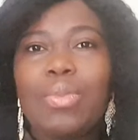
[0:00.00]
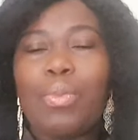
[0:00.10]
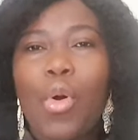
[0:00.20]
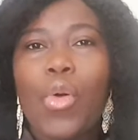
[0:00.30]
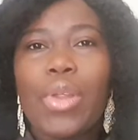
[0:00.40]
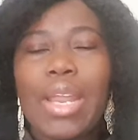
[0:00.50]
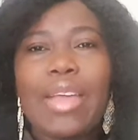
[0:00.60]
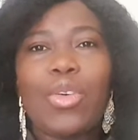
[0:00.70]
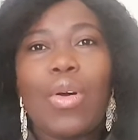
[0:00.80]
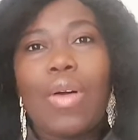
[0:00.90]
pouring
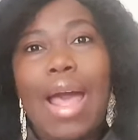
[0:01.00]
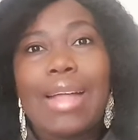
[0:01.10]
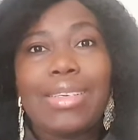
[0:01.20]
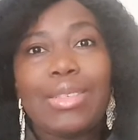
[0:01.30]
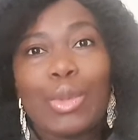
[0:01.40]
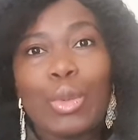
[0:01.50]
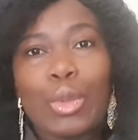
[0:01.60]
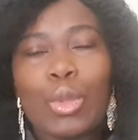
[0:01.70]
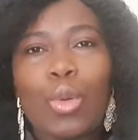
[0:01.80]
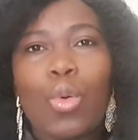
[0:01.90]
and your hand is so
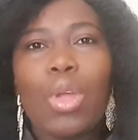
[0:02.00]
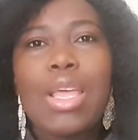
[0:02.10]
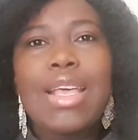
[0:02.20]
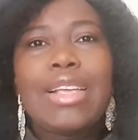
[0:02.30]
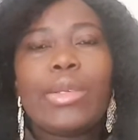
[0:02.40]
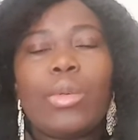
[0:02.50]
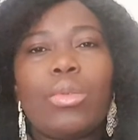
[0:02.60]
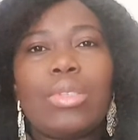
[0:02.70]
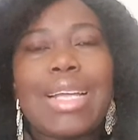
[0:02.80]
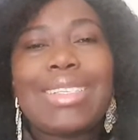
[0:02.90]
slow.
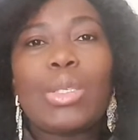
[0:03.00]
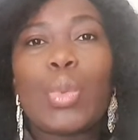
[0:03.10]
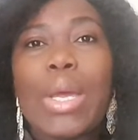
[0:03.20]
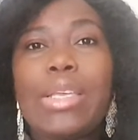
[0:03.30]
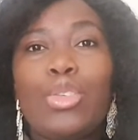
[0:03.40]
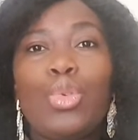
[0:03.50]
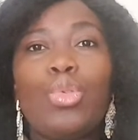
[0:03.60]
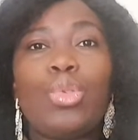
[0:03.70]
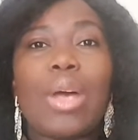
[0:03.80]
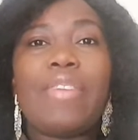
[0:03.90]
So that is why it's
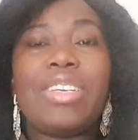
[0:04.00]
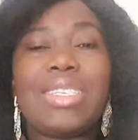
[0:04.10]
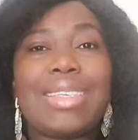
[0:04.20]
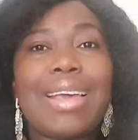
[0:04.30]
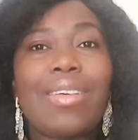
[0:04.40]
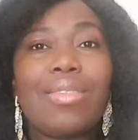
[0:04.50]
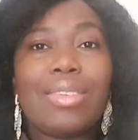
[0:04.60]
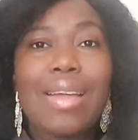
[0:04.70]
good to have a second